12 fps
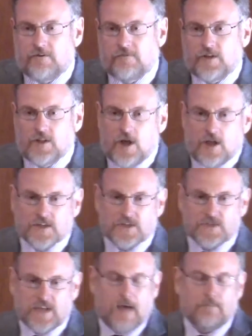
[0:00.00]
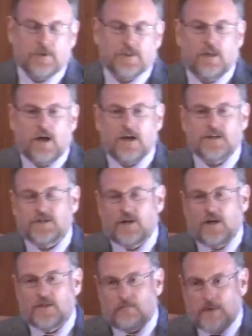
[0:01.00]
fulfill all the Sabbath laws and
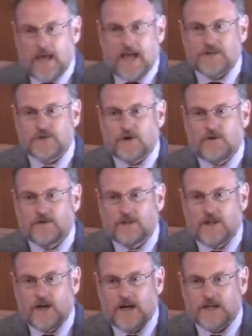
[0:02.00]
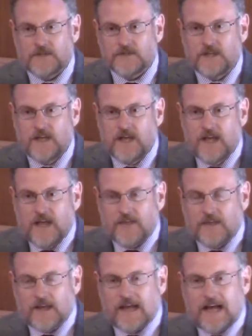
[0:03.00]
all the Passover laws,
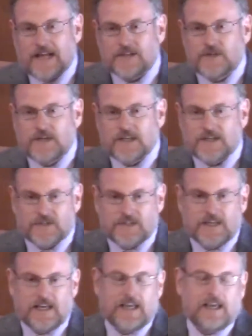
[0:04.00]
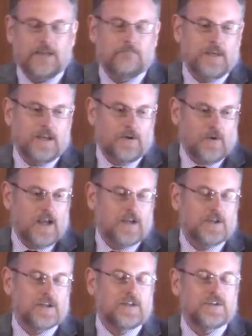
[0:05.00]
that God's going to see and be
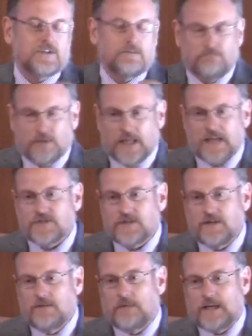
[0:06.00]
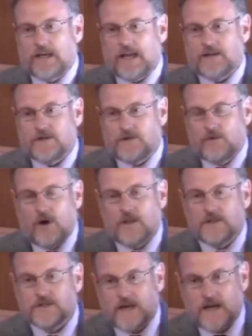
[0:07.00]
gracious and bless them and, and do
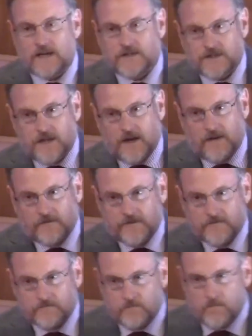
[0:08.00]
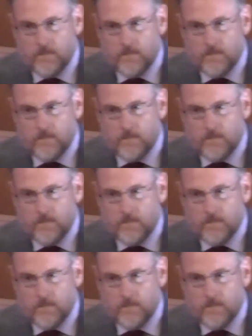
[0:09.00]
all this kind of stuff.